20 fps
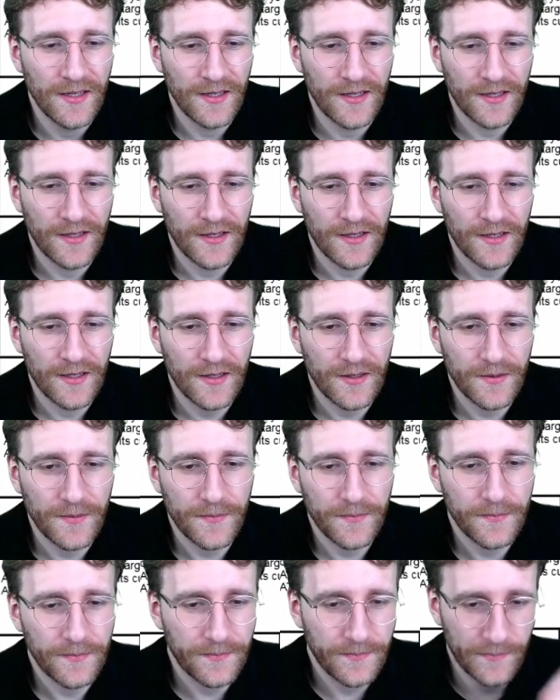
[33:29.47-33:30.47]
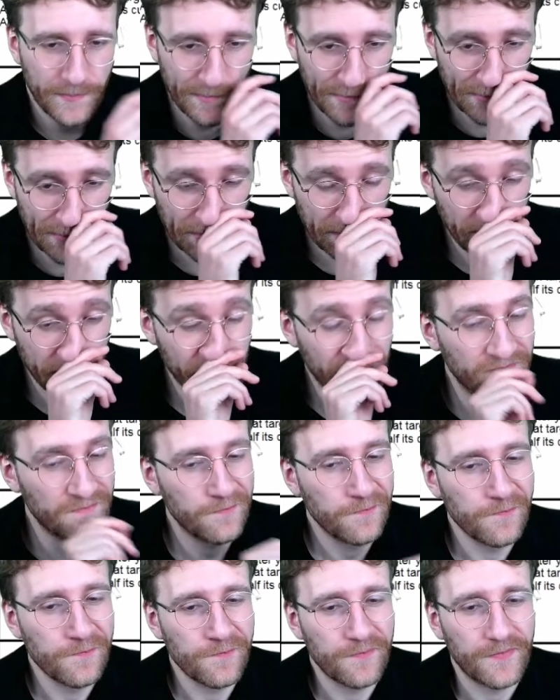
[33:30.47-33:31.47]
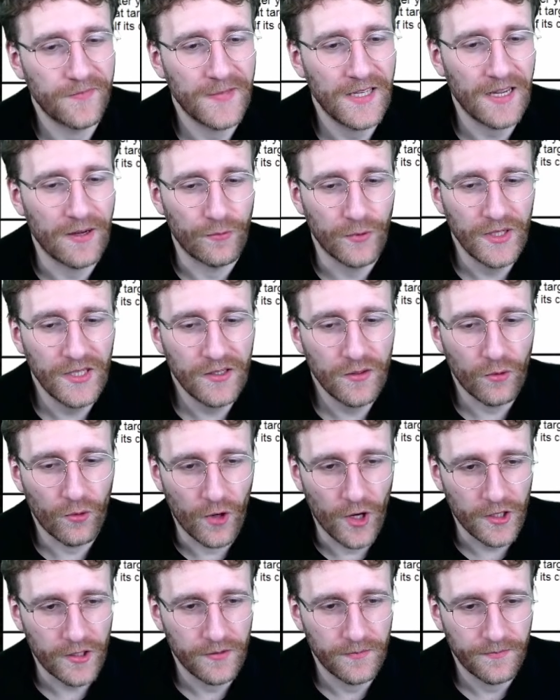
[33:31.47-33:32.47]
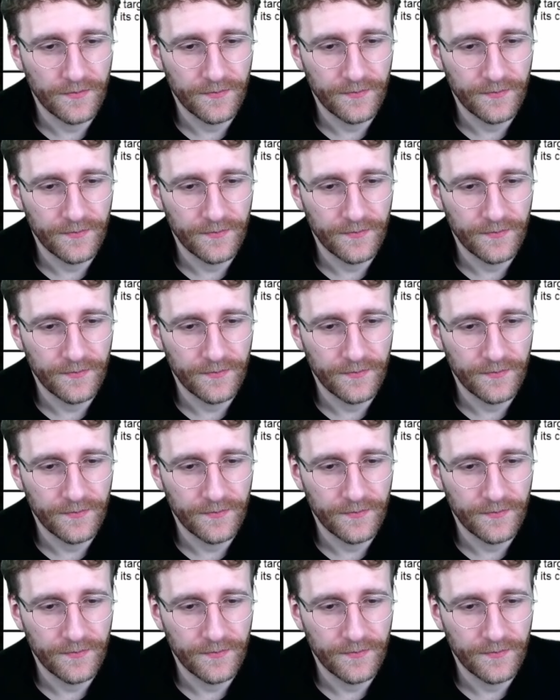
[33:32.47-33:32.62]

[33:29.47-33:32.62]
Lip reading: Yeah, we need a rock.